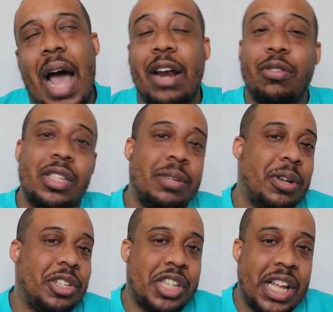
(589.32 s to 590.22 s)

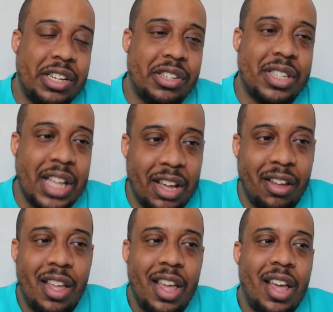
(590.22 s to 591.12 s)
much changes
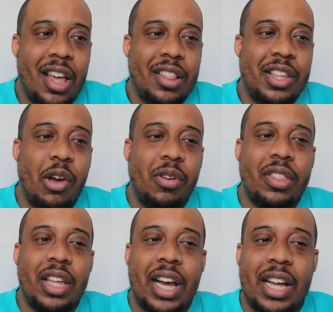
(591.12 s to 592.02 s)
there. The only
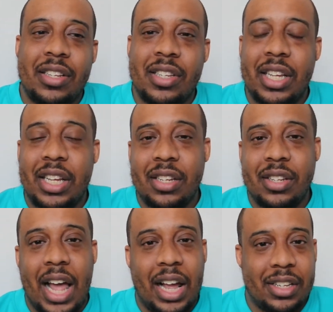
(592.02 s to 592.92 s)
thing I see is
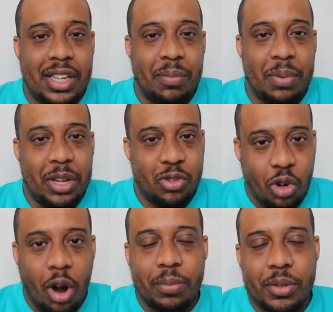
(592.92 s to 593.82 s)
Lacazette being
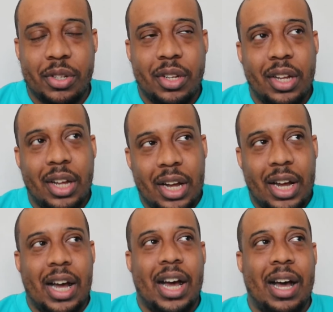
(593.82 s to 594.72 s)
dropped,
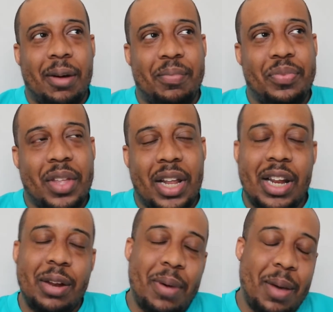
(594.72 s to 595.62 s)
and
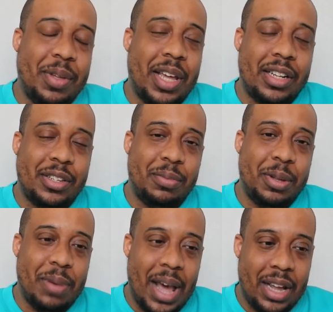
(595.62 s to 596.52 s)
then Aubameyang to be
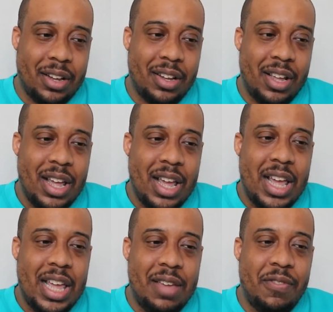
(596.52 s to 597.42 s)
back.
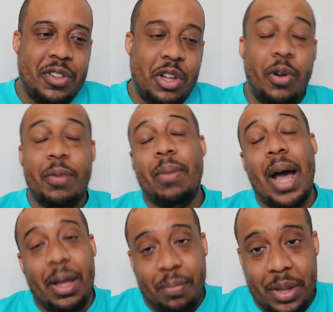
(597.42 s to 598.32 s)
Even though, in
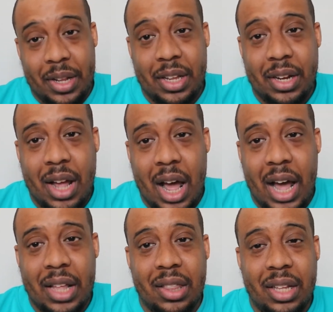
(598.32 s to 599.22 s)
my opinion,
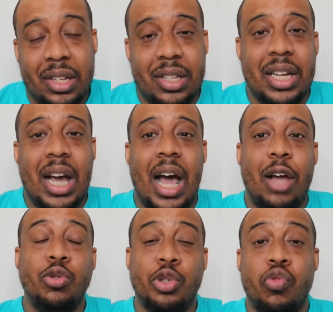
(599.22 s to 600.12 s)
I think that the guy
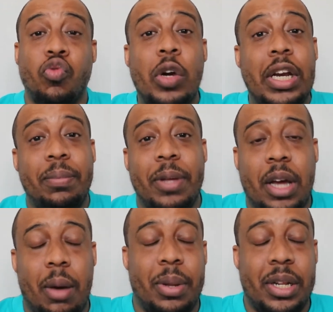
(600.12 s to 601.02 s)
who should really be
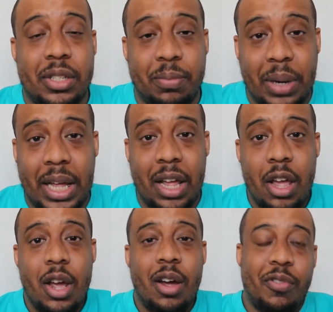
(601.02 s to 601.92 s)
coming into play
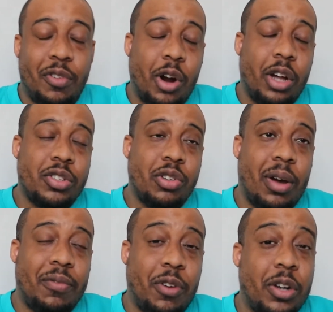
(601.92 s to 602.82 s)
for Arsenal
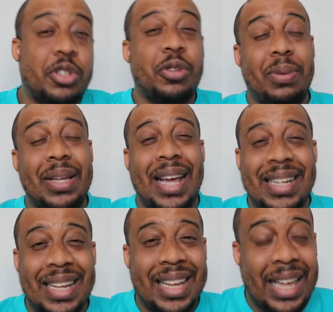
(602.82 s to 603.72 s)
up front should be Eddie